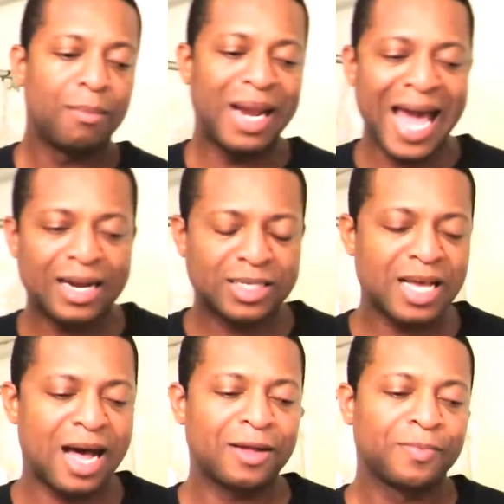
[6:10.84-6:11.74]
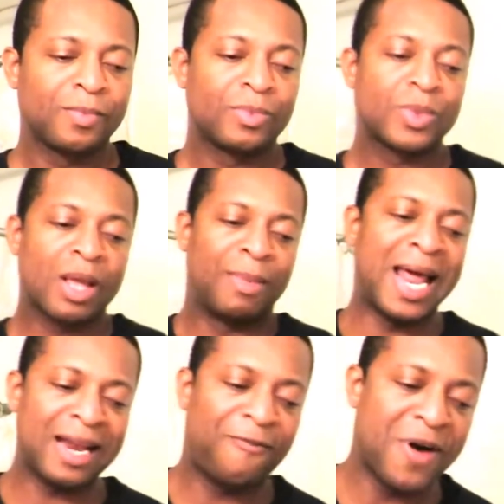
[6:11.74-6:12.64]
I like the song. I
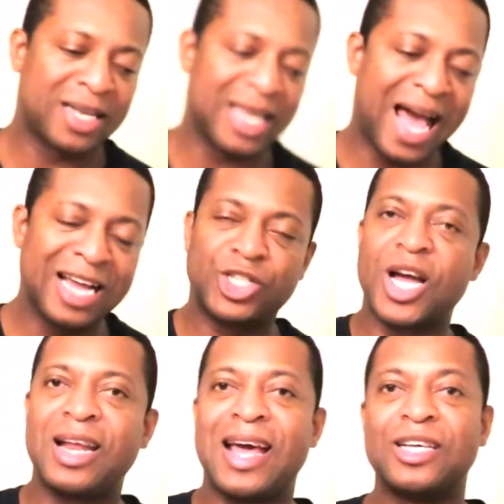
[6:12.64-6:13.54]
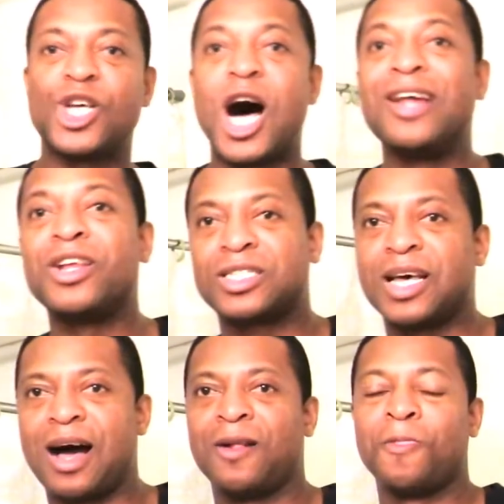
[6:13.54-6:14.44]
like the fact that Ishawna is on the
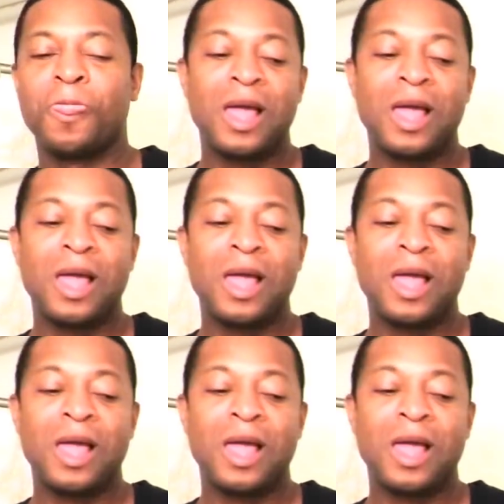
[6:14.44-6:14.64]
song.